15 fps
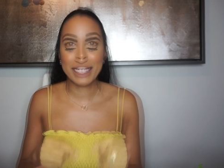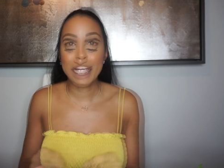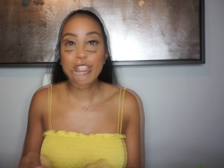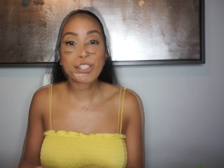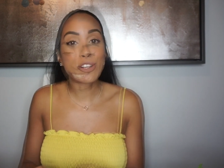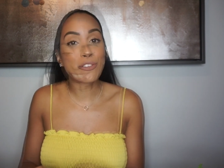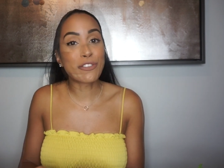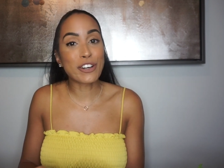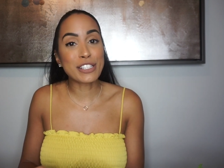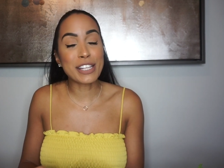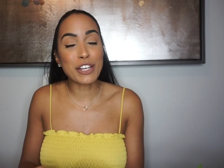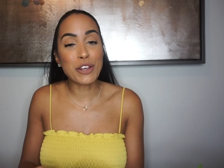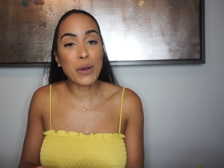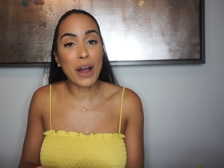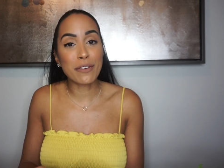So first
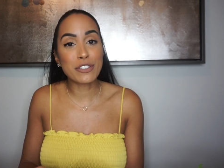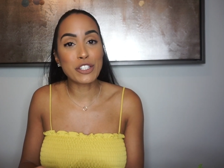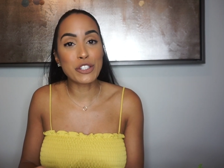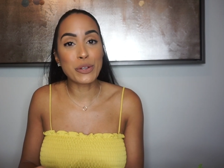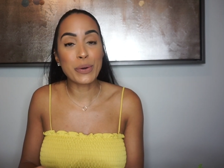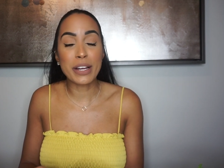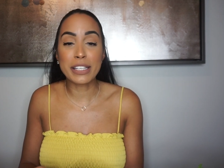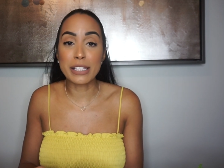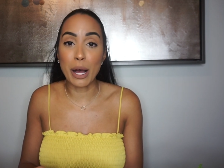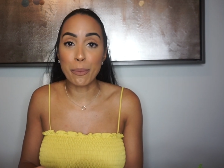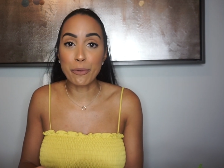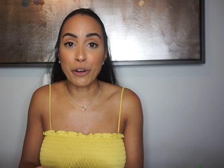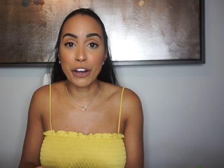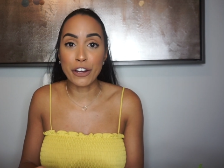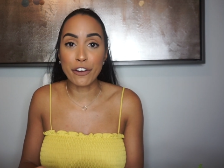thing you have to do is
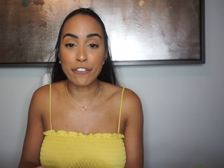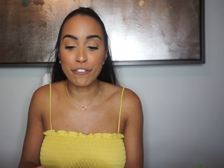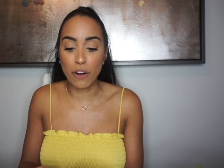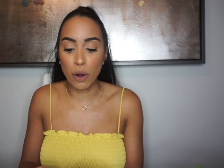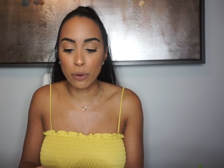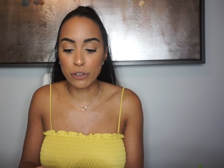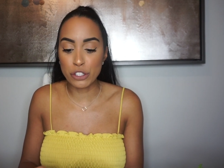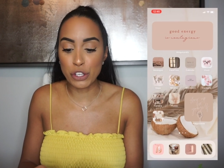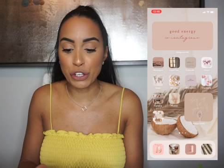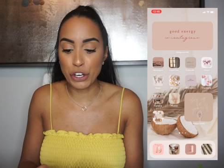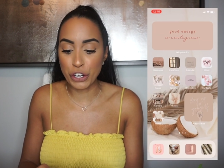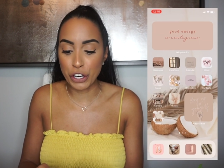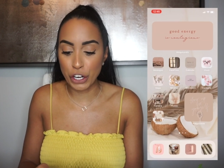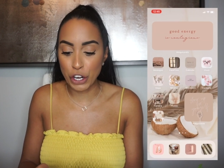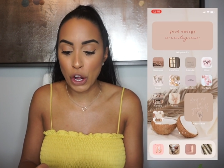upgrade your phone. So
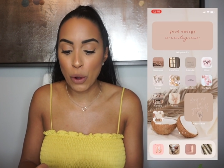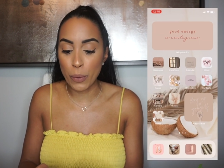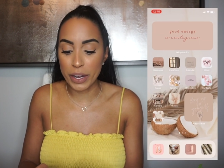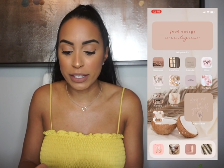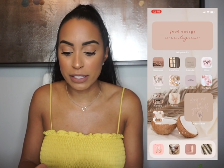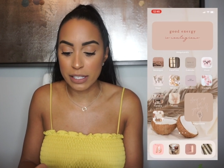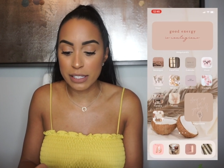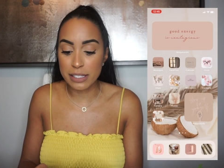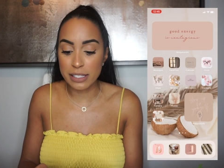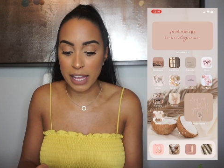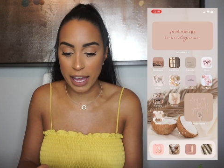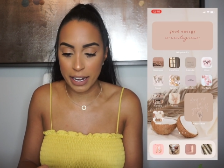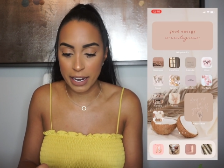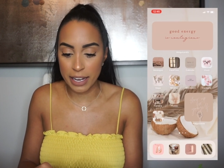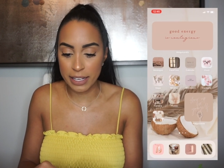you're gonna go into
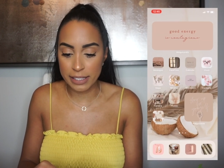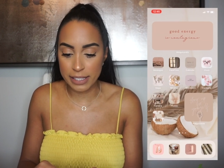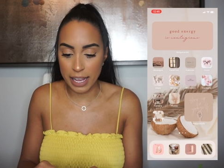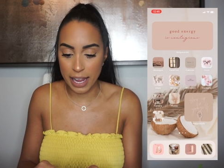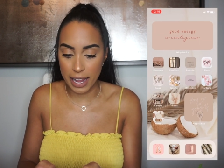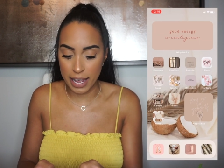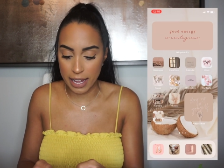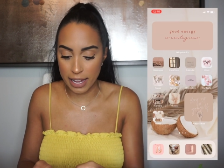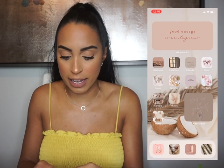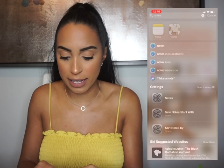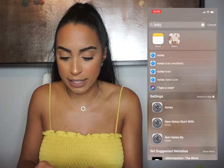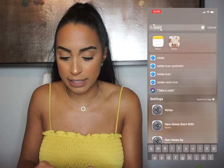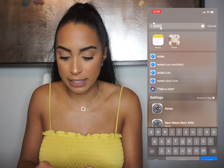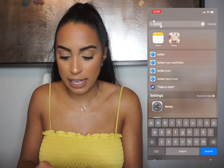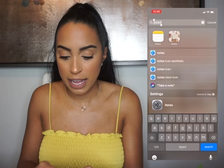settings
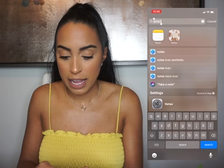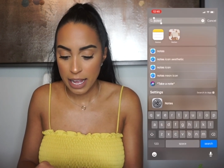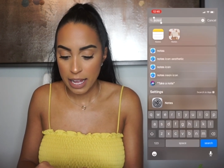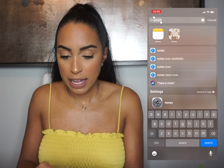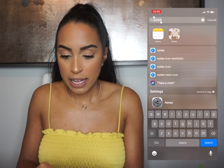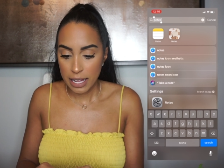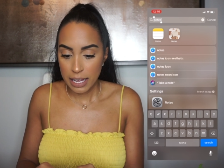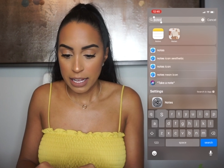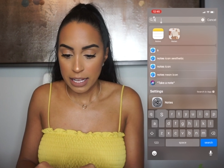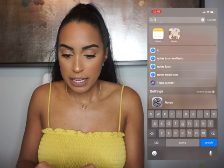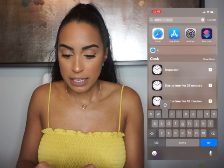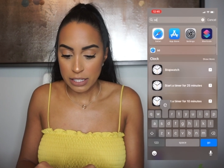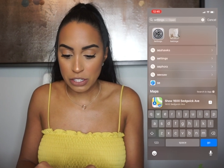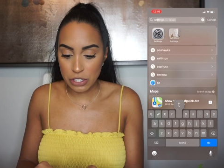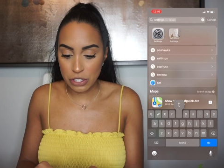and
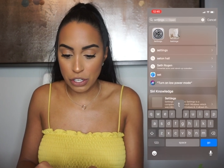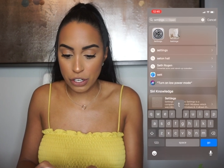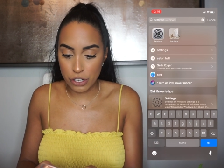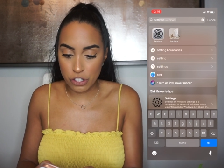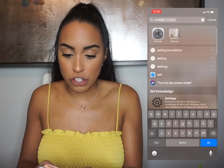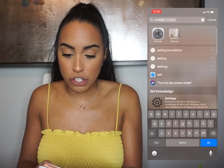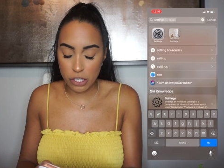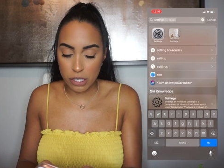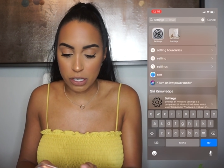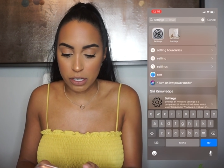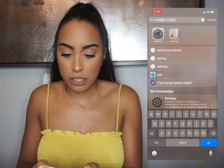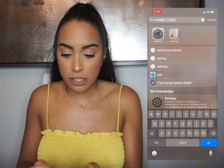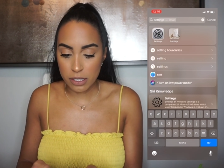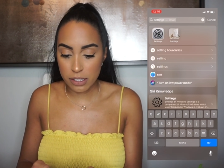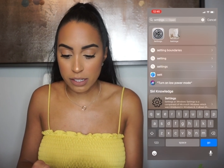search
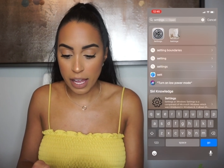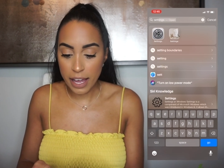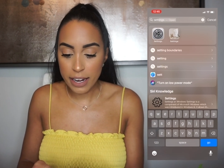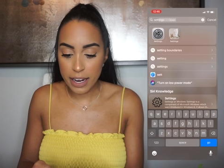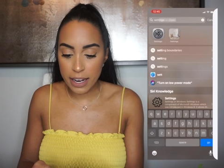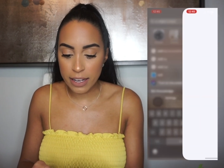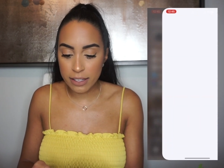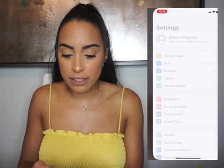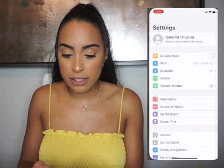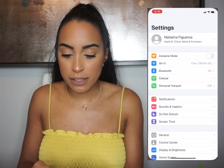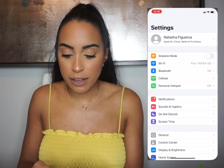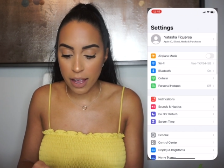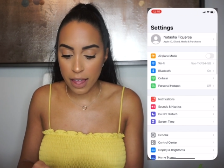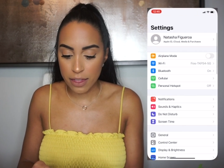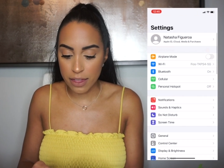settings.
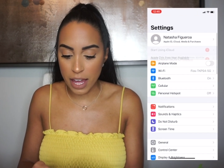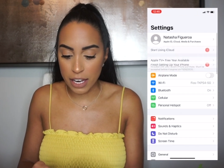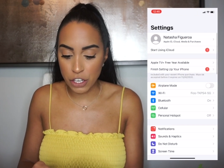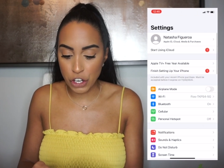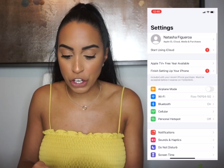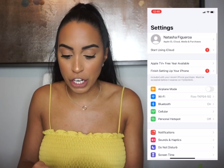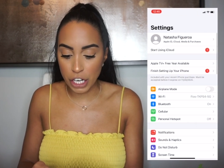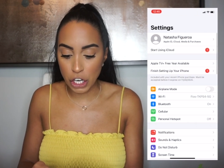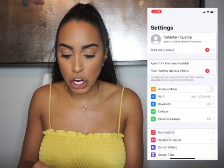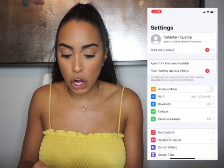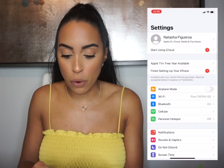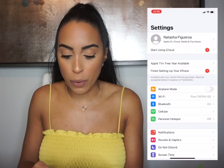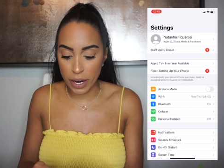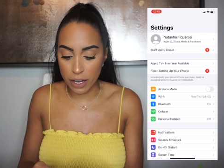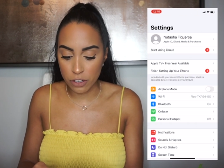Then you're gonna
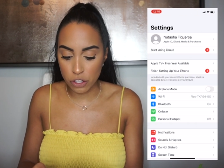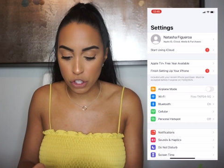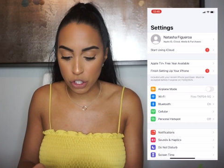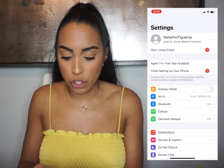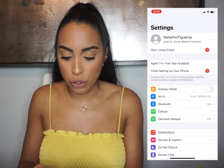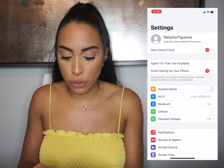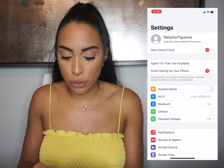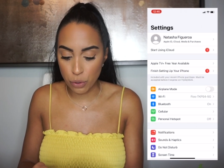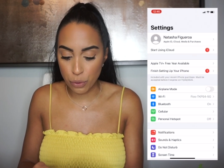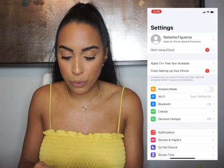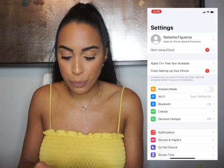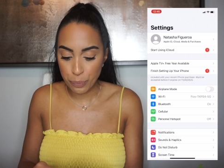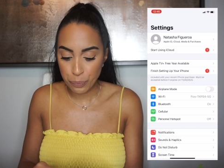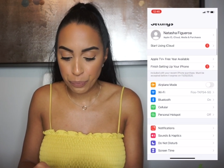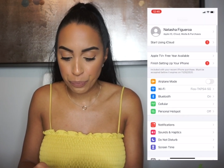go into